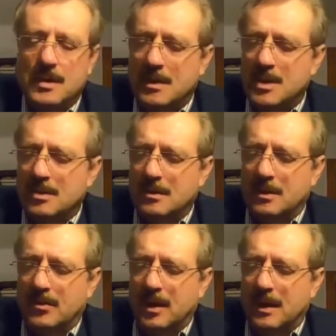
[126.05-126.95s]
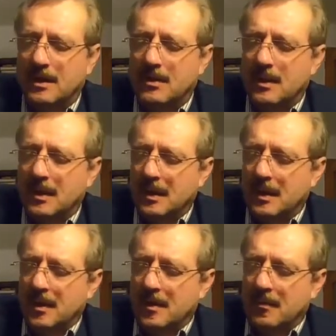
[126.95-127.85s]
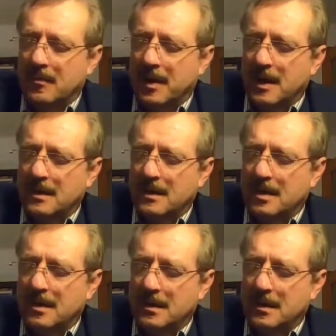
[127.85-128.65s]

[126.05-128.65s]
and mention the size, but